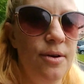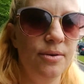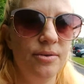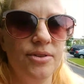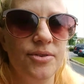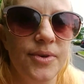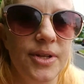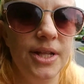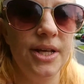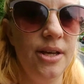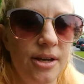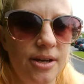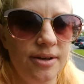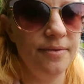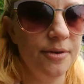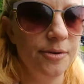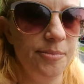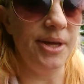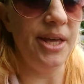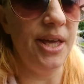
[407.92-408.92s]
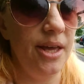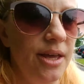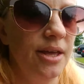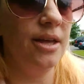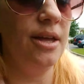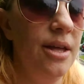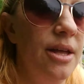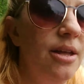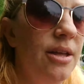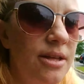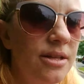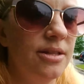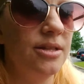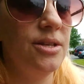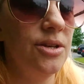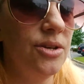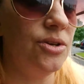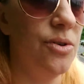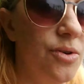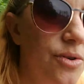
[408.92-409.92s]
you know, it was really good for me
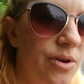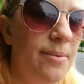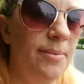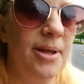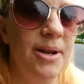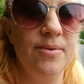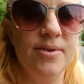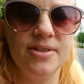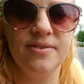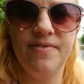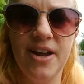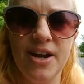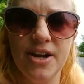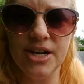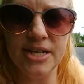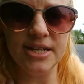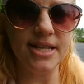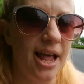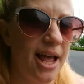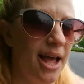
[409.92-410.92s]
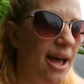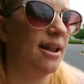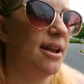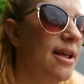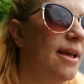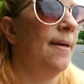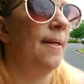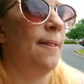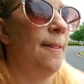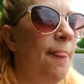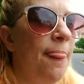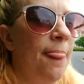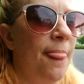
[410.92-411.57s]
to, I mean, it was very sad